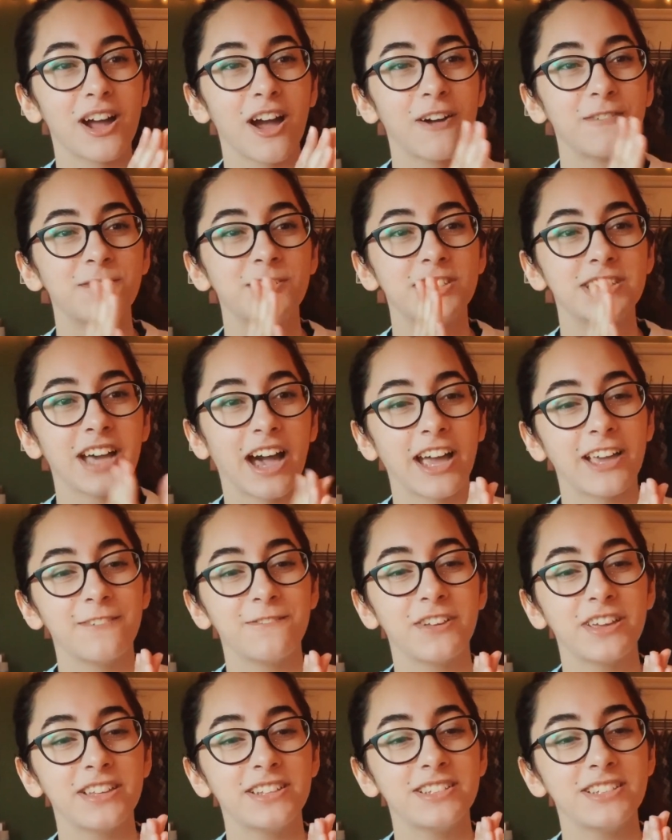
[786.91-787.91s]
of
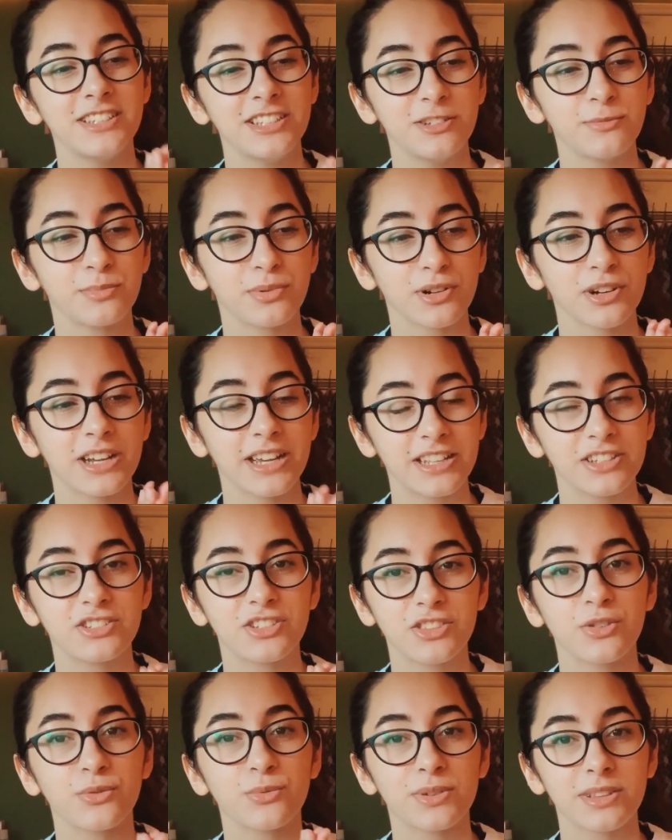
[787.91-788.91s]
diving deeper
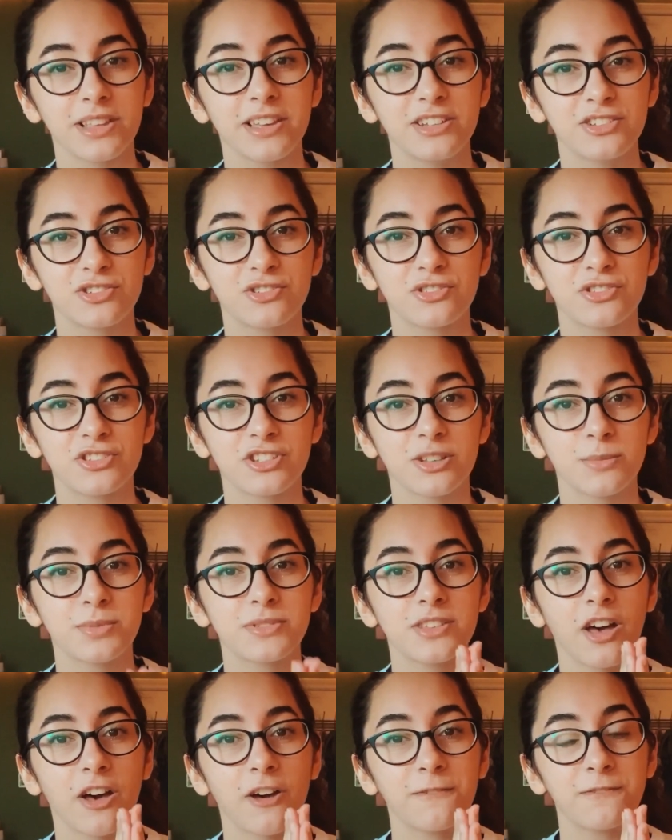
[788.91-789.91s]
into the
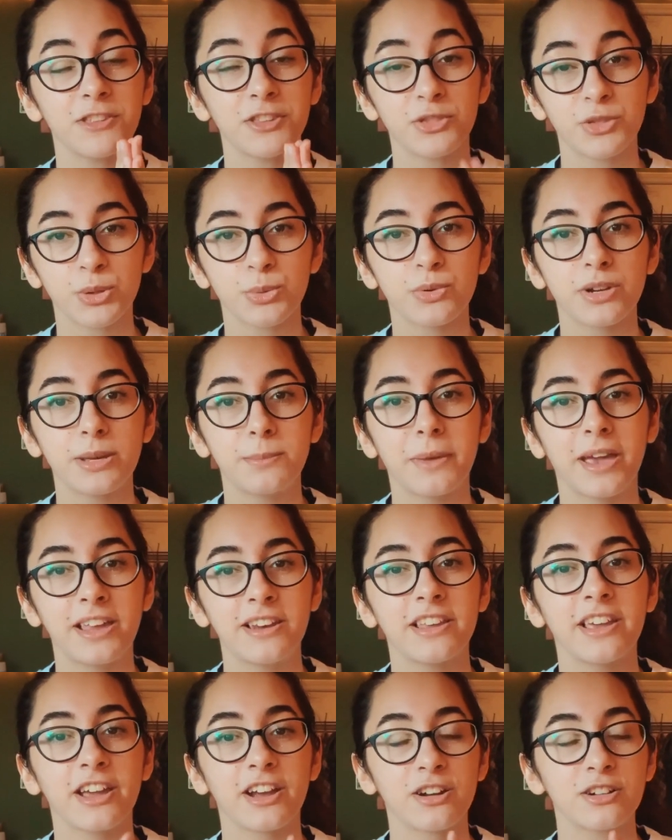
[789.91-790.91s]
relationships of the 3
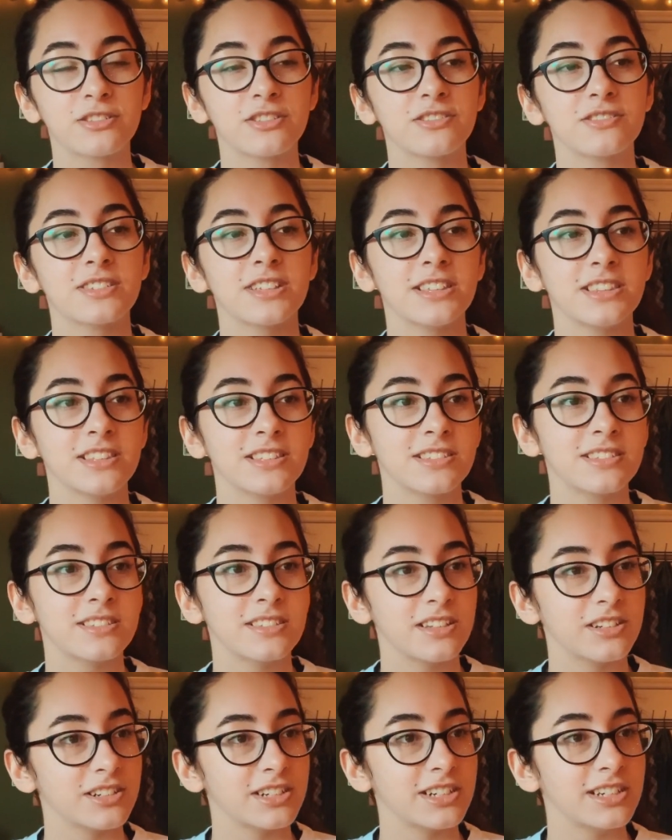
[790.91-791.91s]
main characters in this
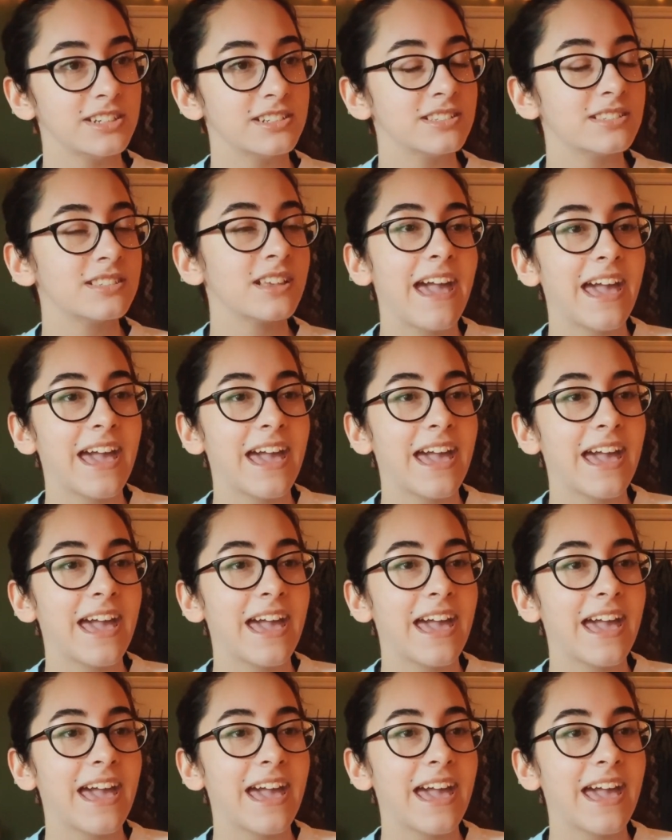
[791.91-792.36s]
series,